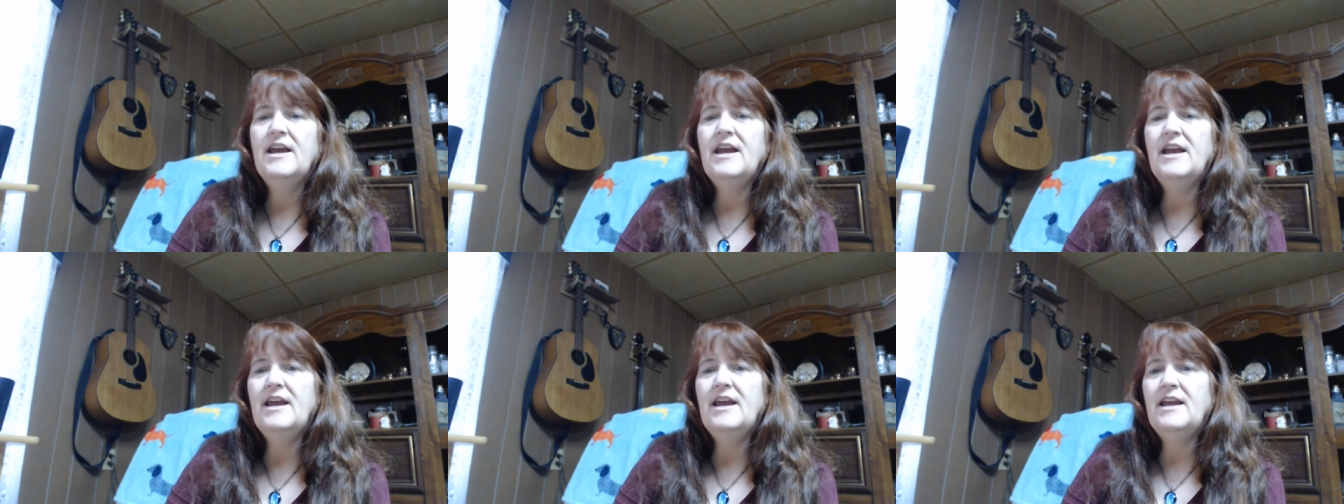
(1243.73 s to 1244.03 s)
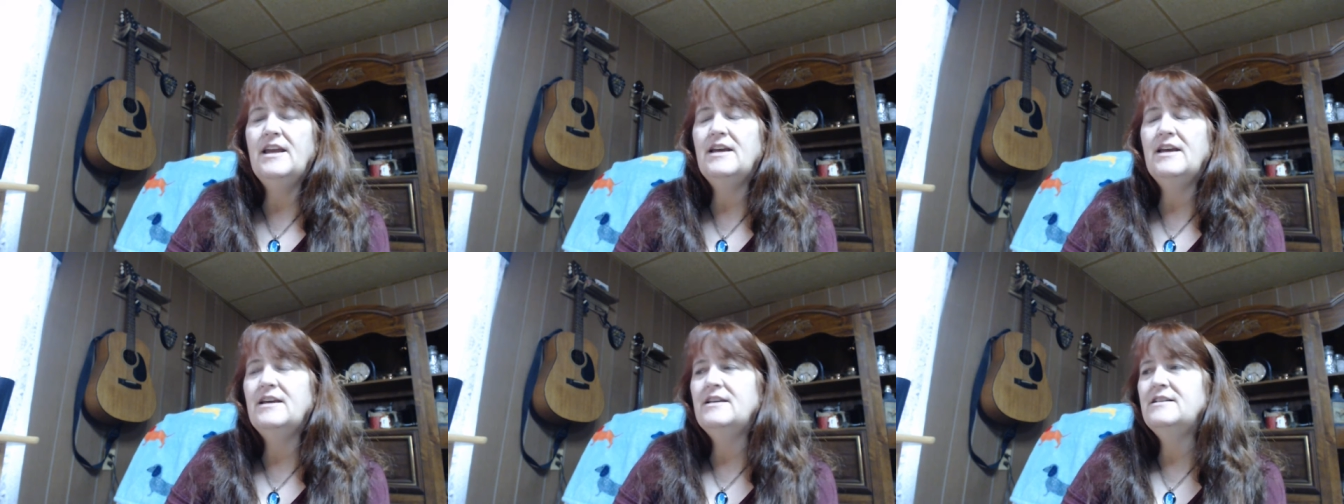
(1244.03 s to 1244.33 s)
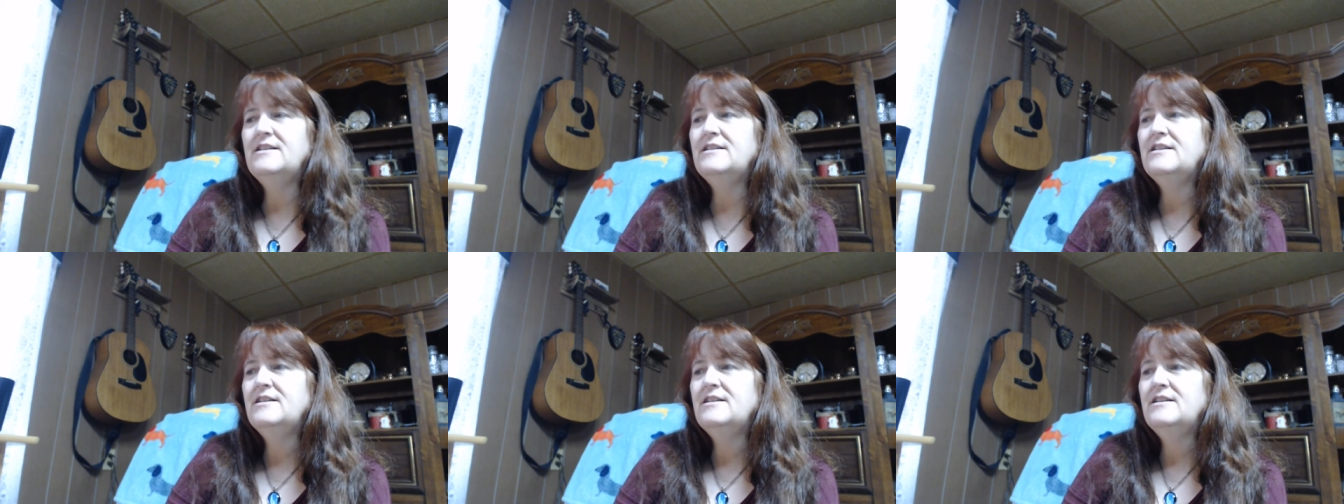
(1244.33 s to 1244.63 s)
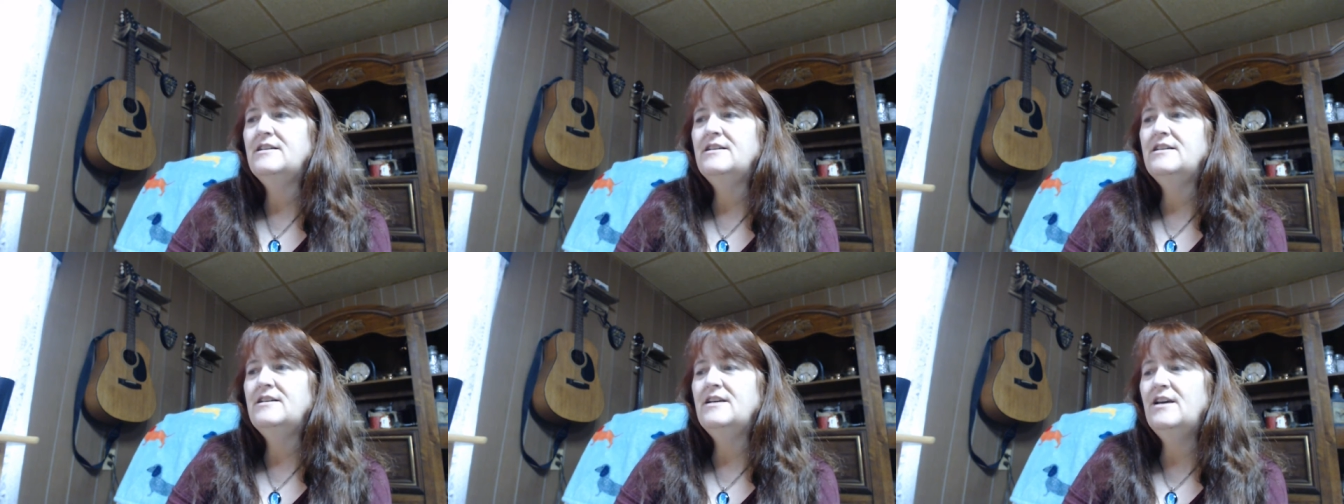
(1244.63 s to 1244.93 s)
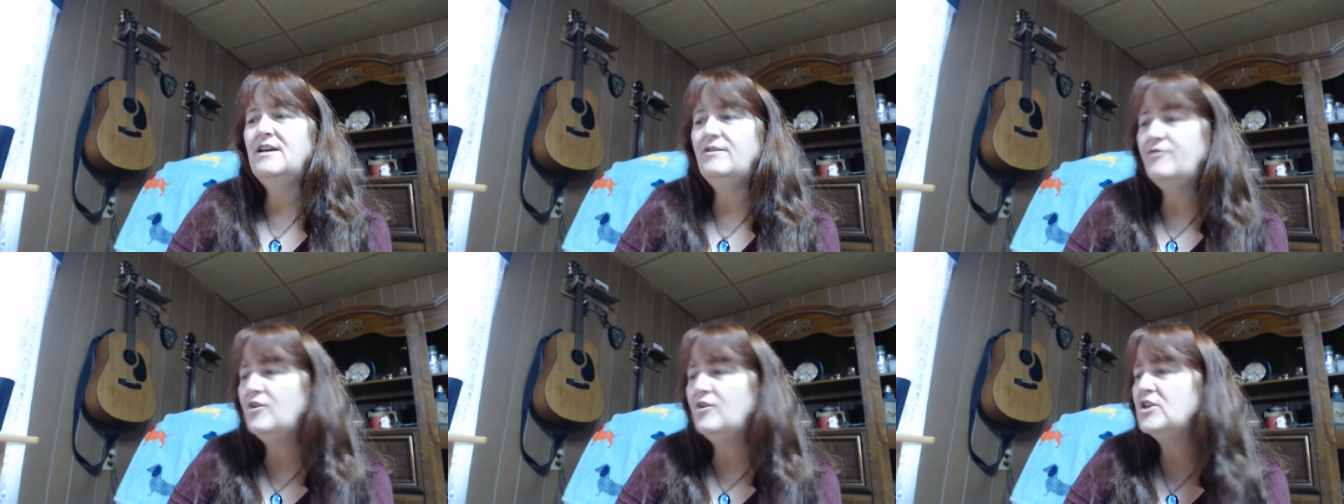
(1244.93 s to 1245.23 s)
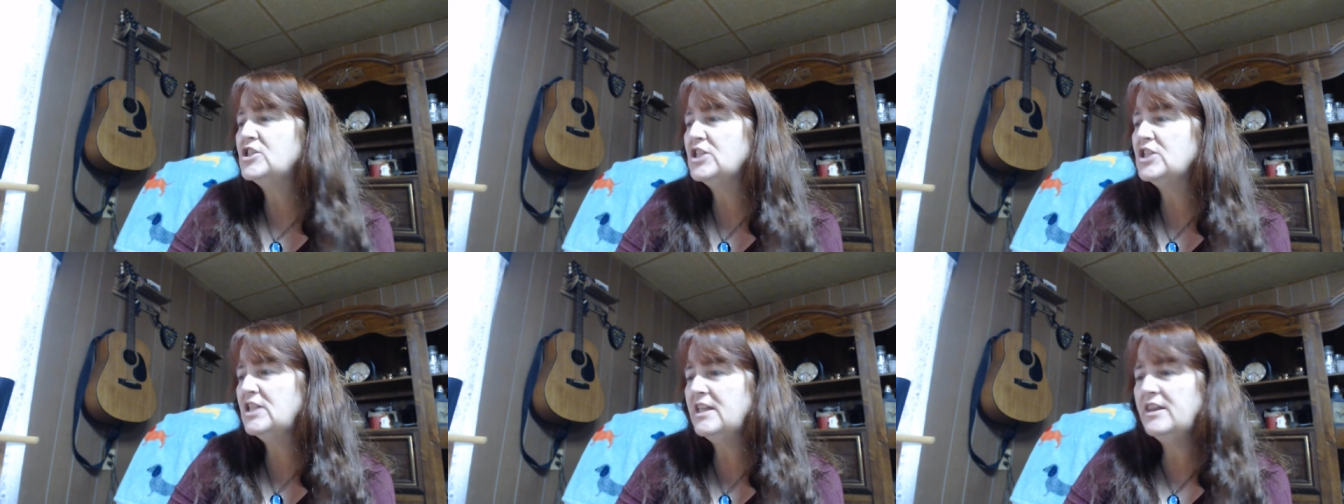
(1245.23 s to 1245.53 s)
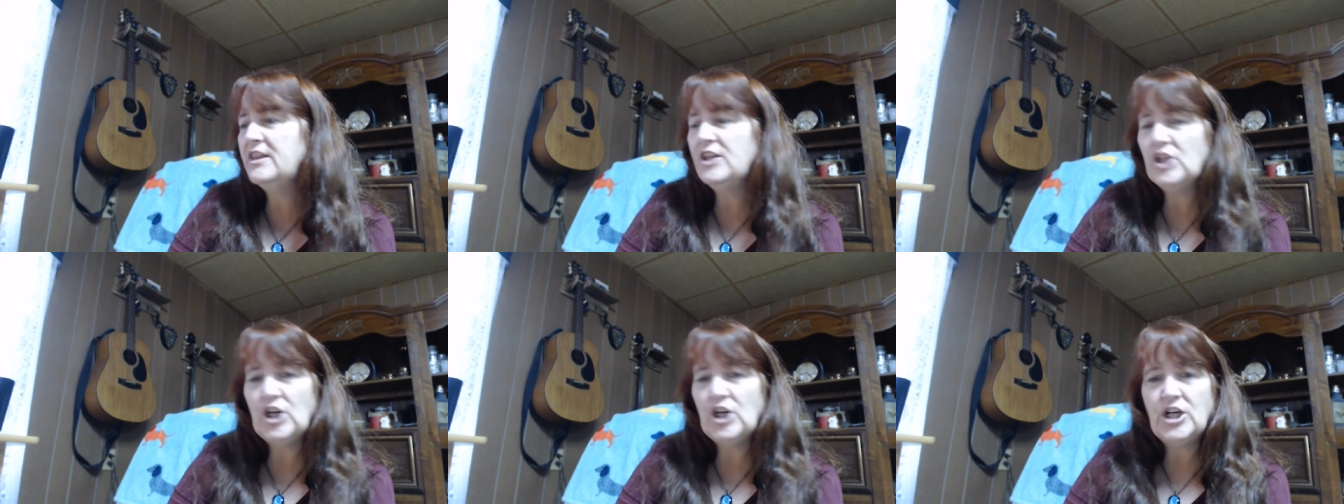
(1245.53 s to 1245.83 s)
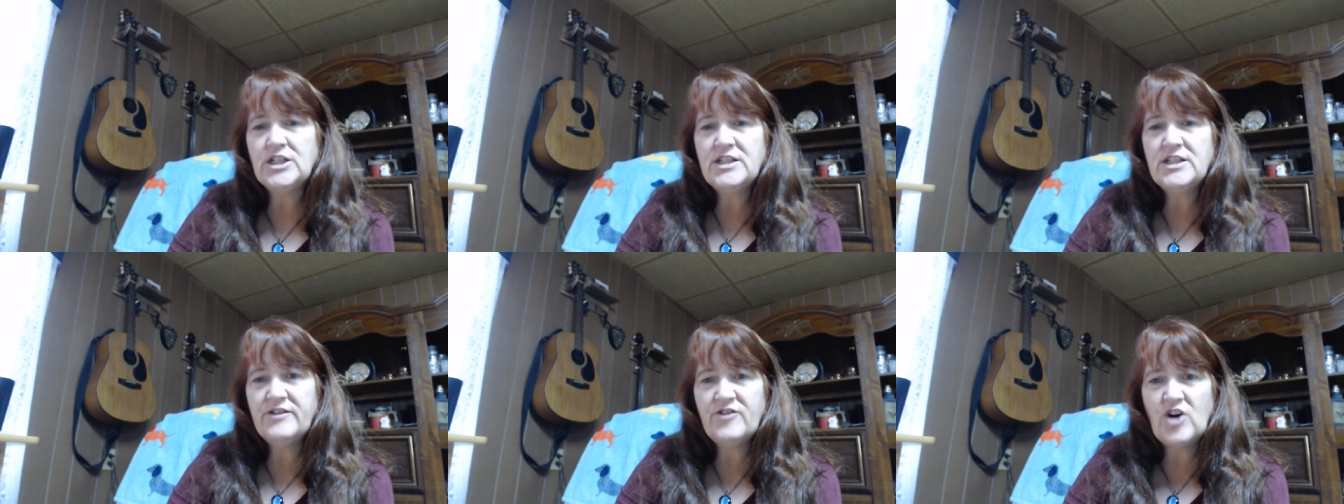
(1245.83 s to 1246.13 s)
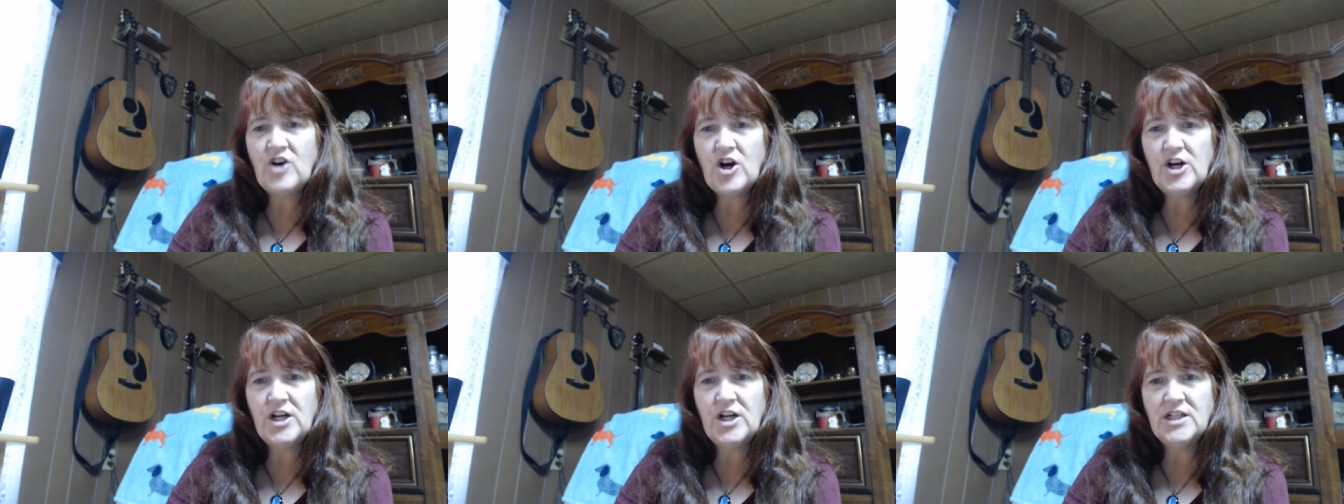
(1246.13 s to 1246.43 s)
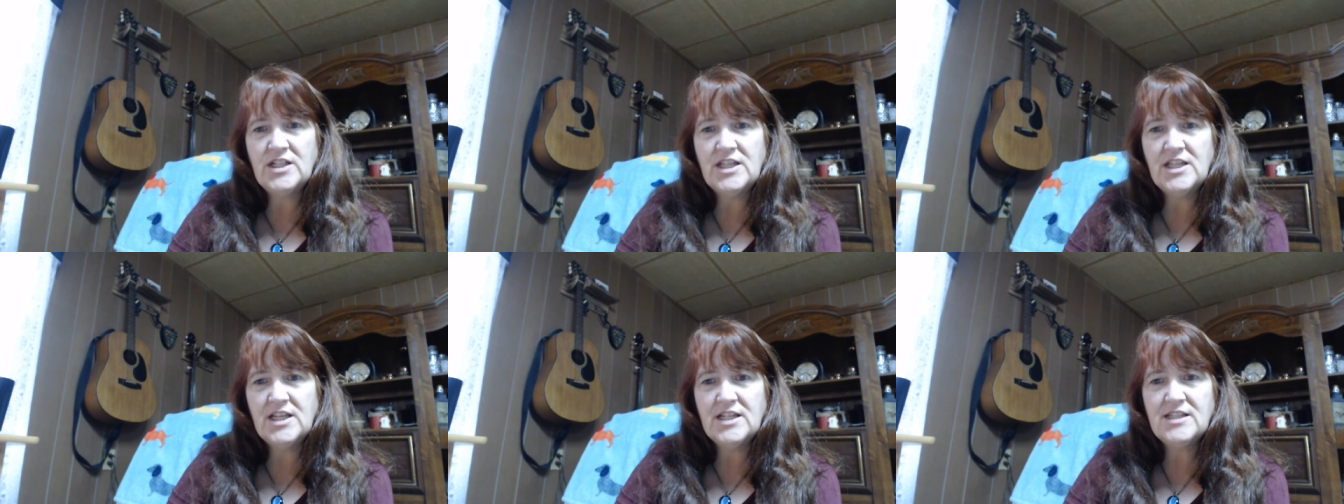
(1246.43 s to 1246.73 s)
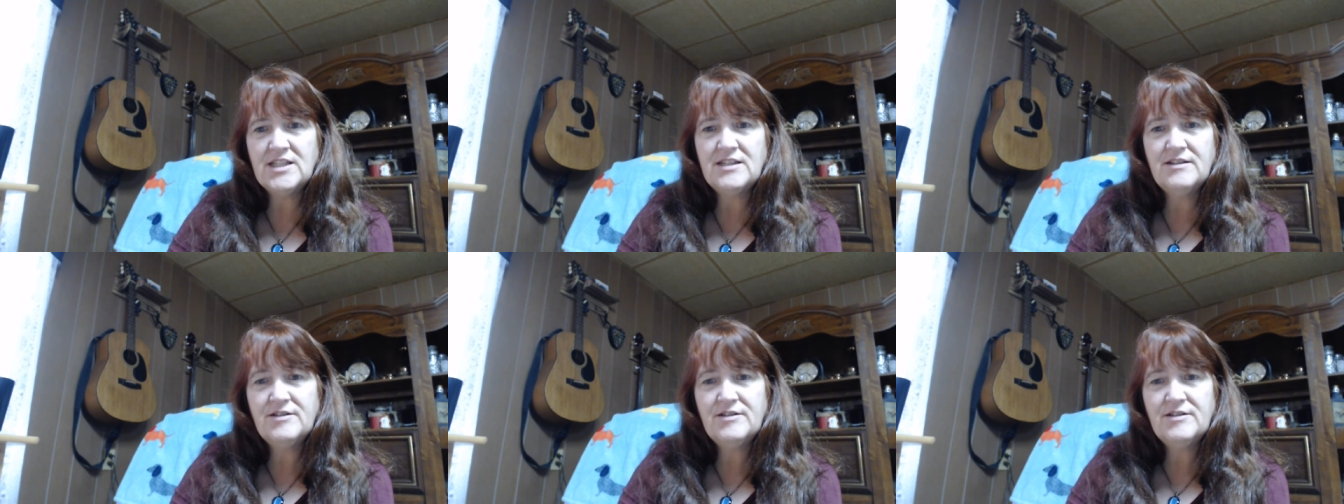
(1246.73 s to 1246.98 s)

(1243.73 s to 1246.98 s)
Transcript: And unfortunately, the dogs have caught on to this,